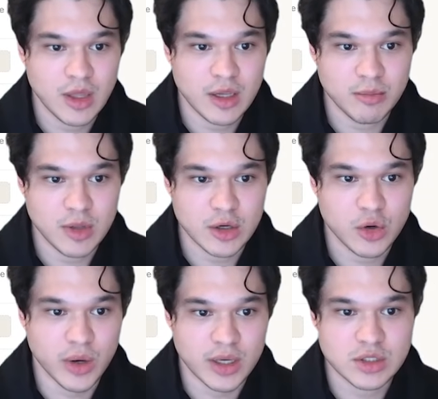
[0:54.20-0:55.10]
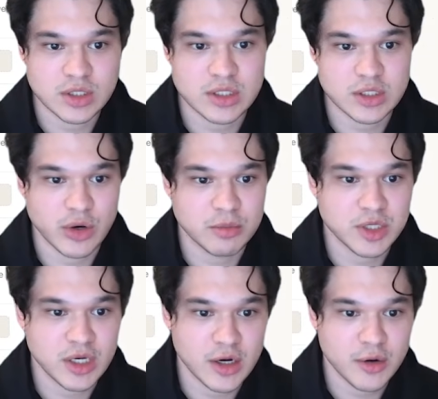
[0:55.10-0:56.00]
It can be a quick just
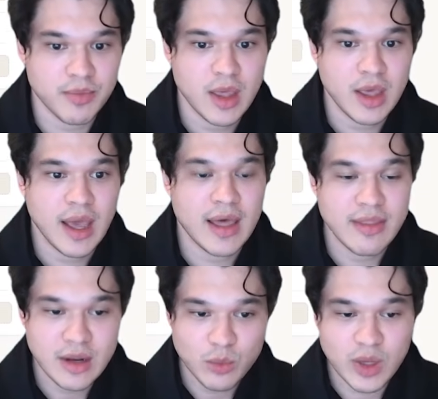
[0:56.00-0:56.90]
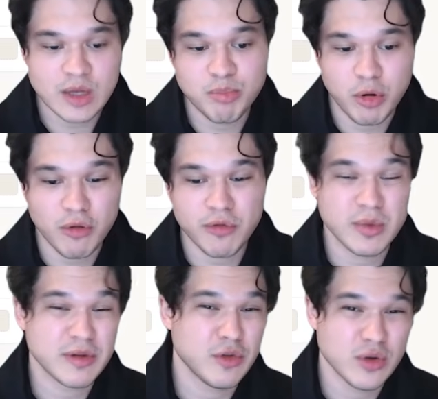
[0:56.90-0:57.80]
description here. And then we can pull
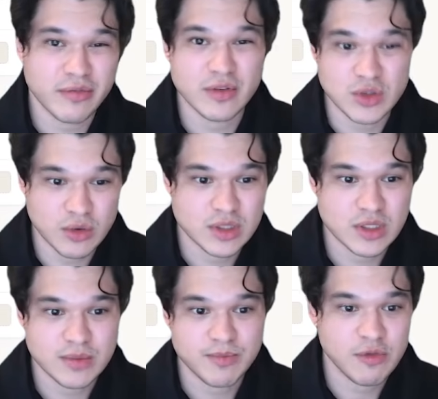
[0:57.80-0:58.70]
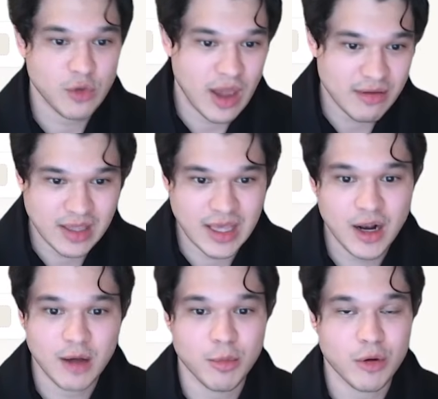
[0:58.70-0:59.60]
from a few different sources. If you have a
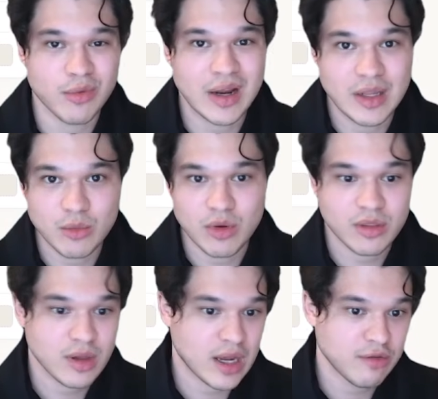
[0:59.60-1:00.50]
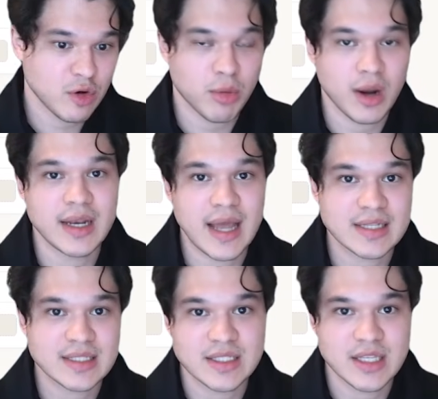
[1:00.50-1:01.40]
GitHub already with kind of your brand
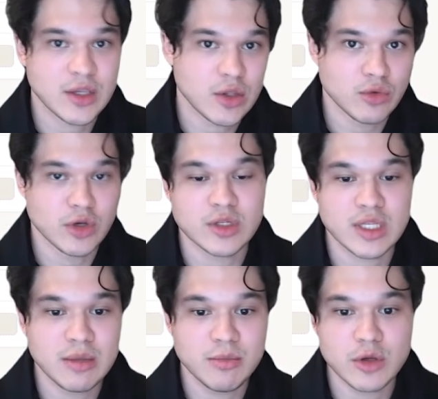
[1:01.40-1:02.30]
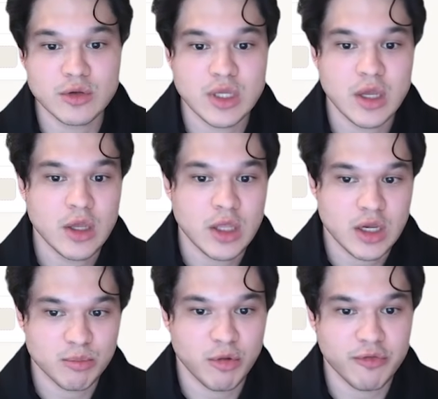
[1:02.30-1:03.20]
assets that you and your team use,
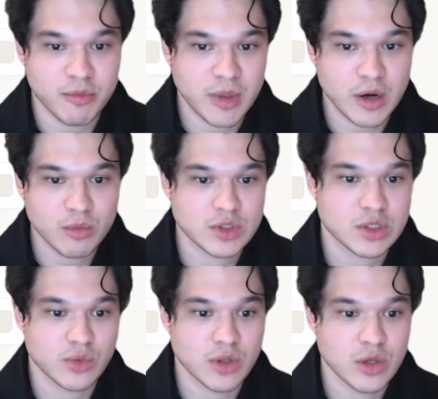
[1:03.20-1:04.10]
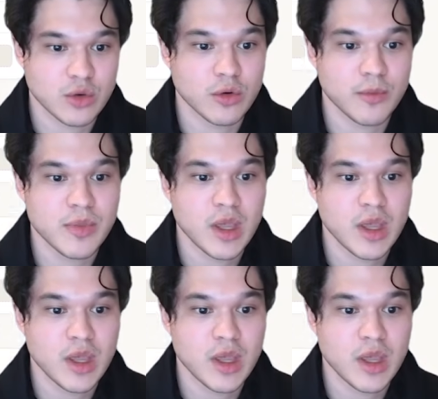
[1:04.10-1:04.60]
you can pull from there, which is really cool.